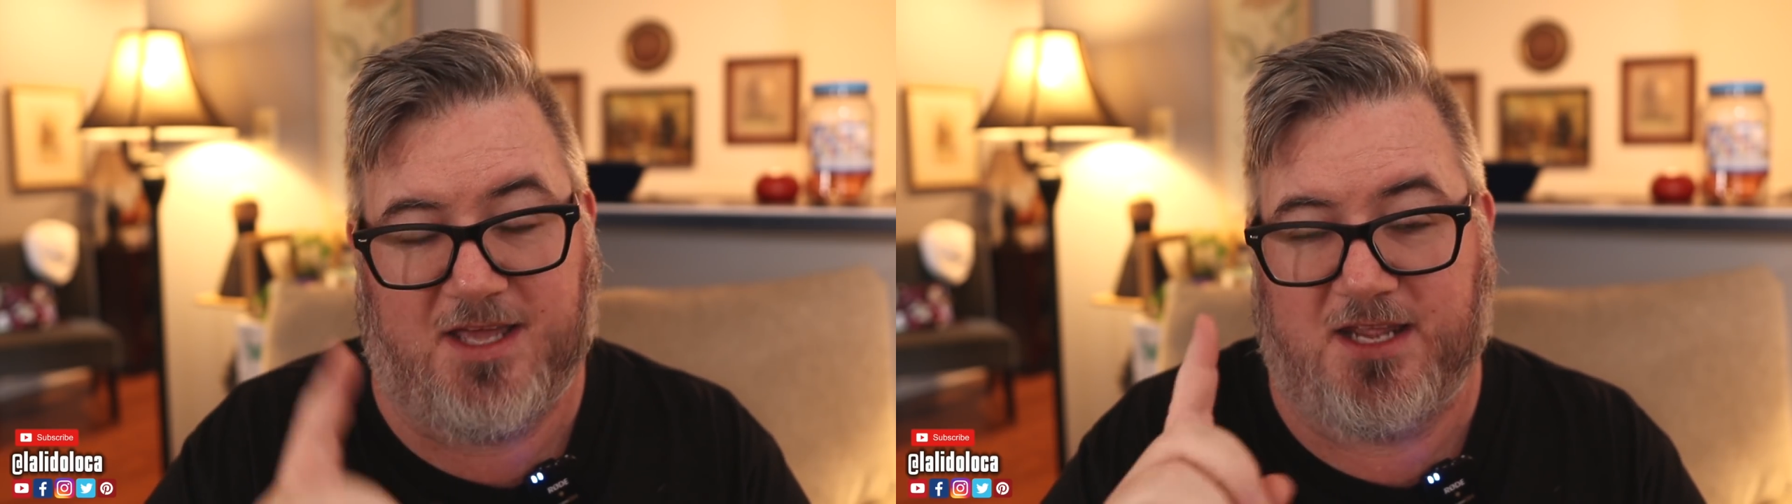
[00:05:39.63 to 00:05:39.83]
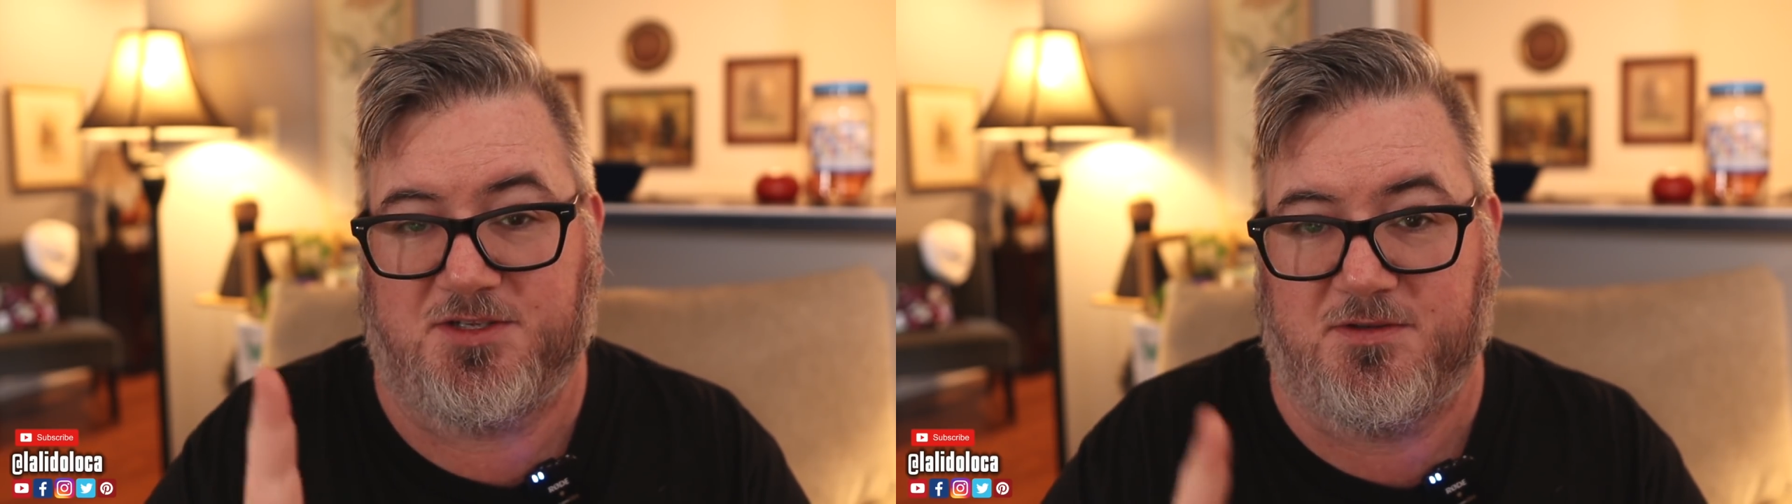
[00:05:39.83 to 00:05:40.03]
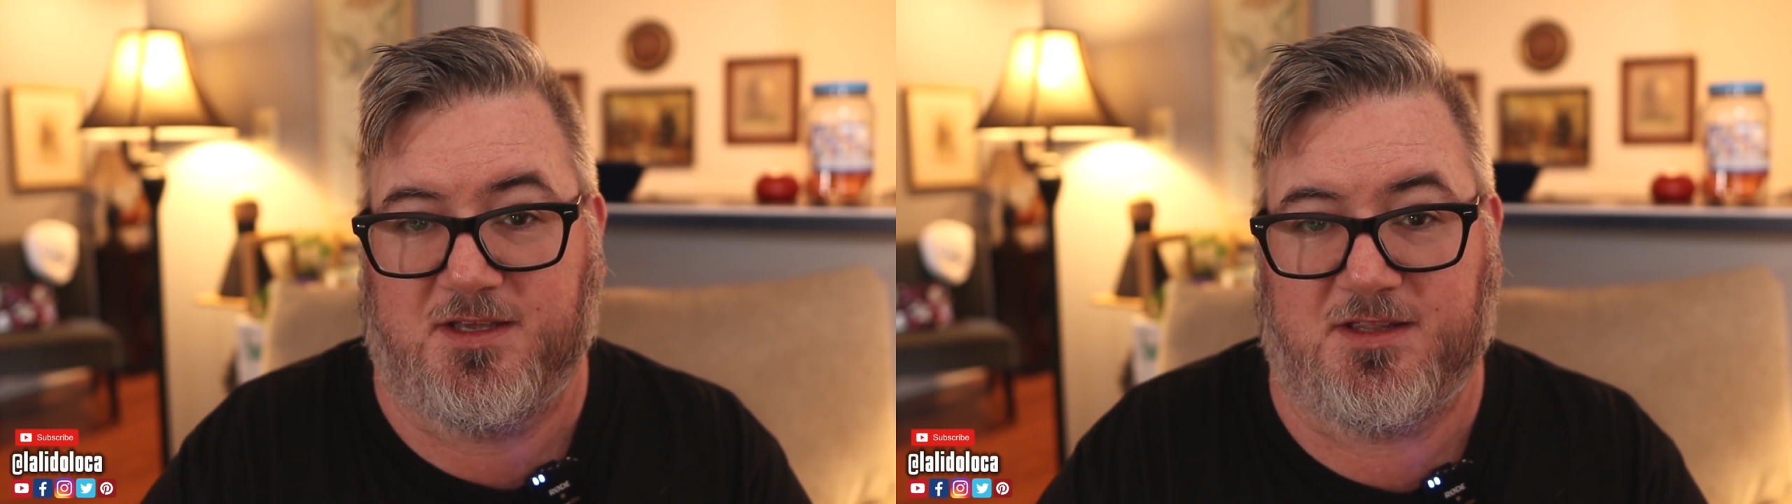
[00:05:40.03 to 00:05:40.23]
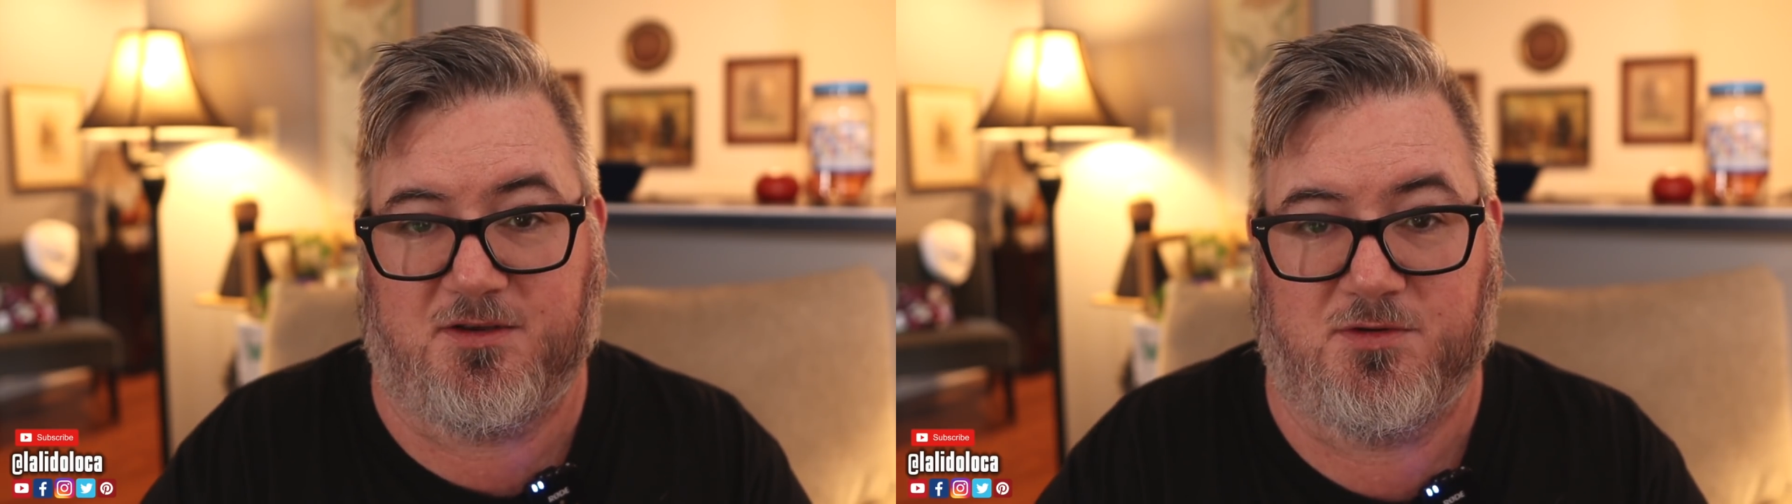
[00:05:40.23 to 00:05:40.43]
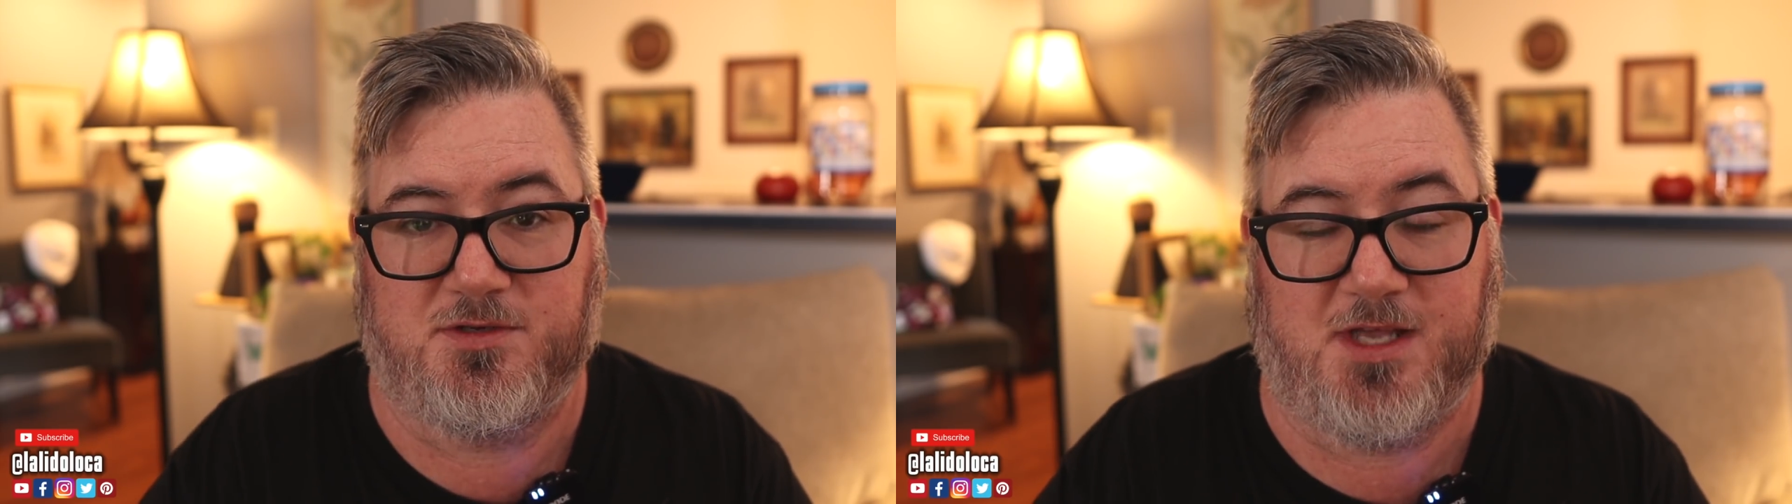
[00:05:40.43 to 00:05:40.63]
that I do think the
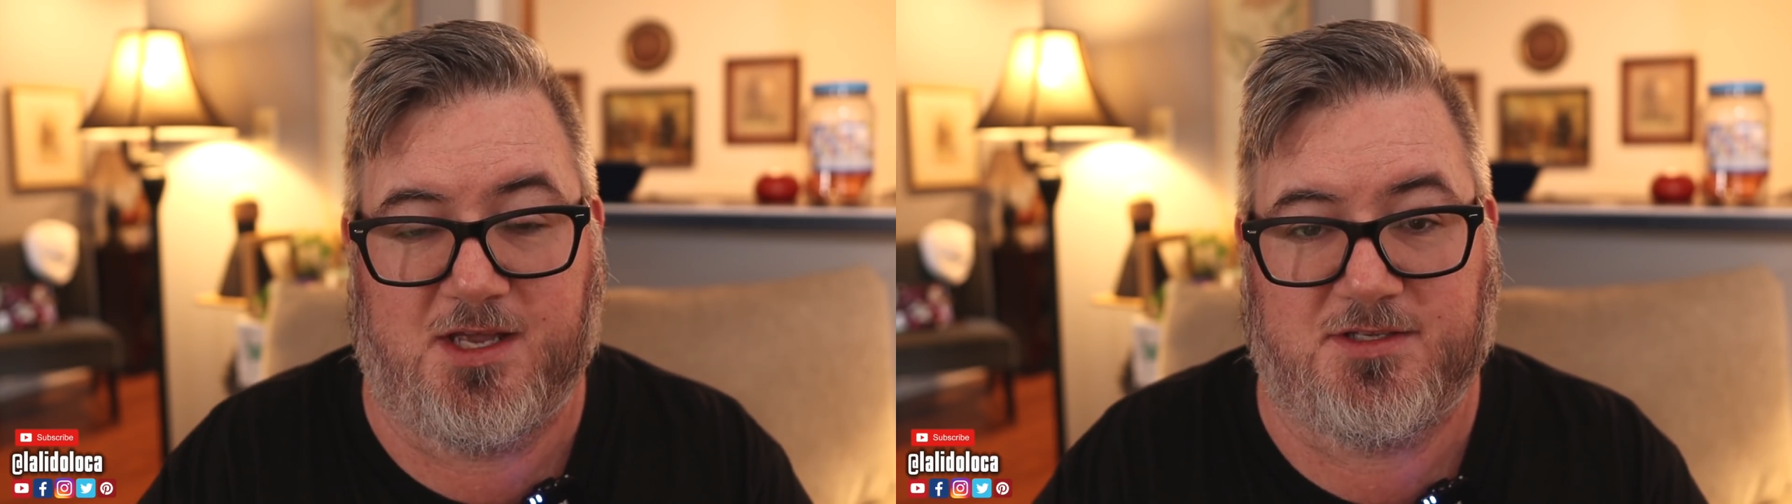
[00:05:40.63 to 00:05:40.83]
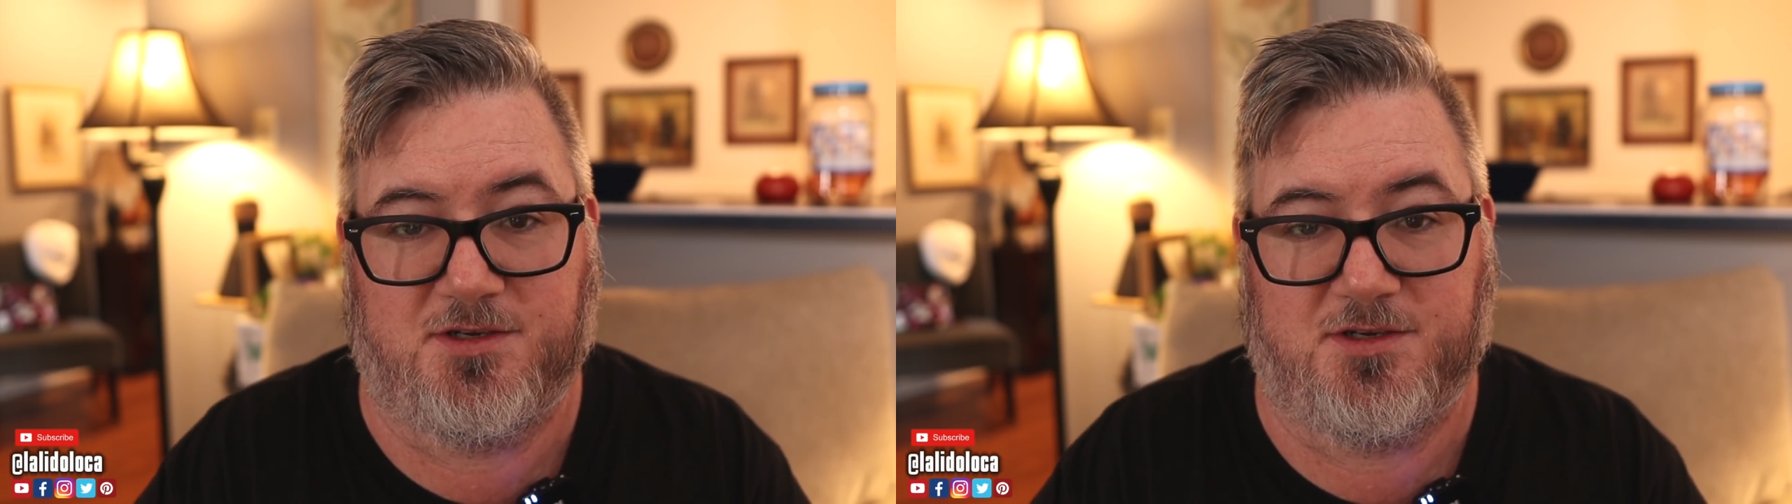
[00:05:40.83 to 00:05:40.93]
cruise lines